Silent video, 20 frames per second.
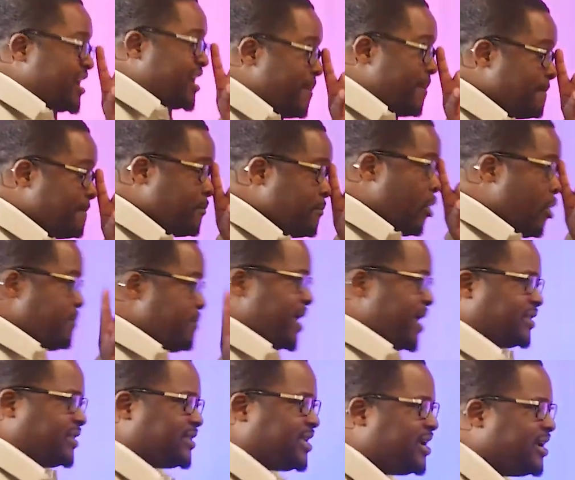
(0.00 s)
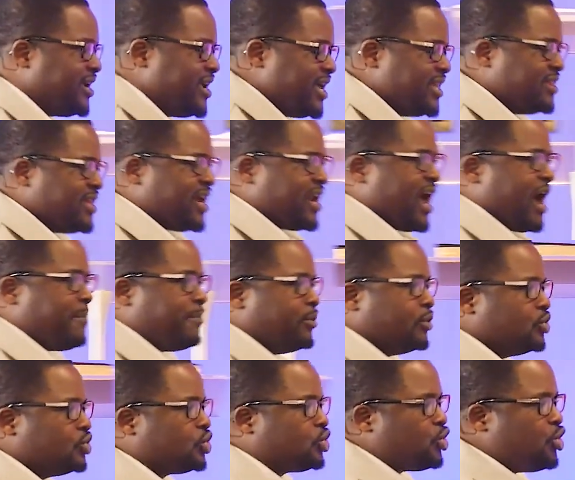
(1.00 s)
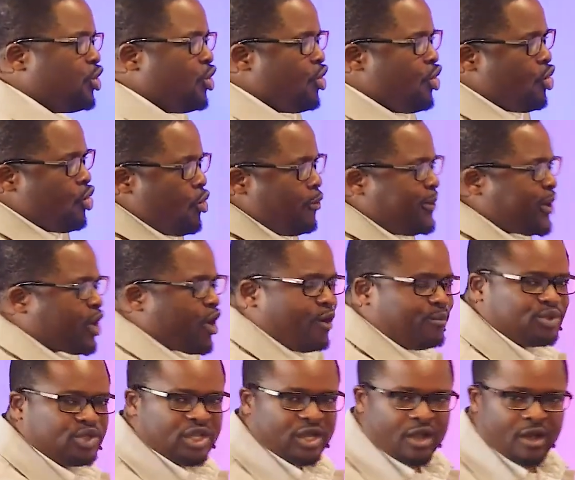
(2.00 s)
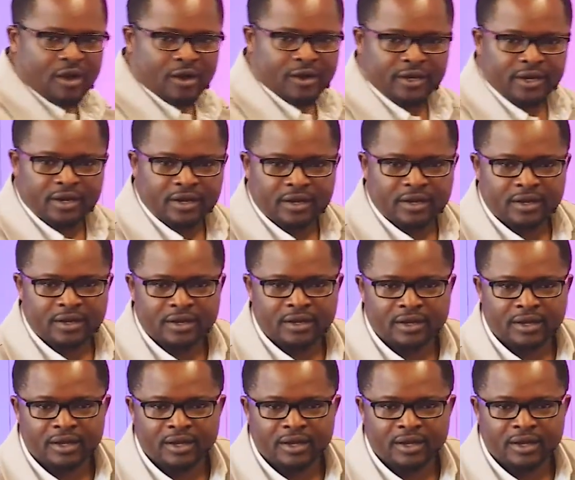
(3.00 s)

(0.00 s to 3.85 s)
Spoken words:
And the moment that happens, who becomes the God?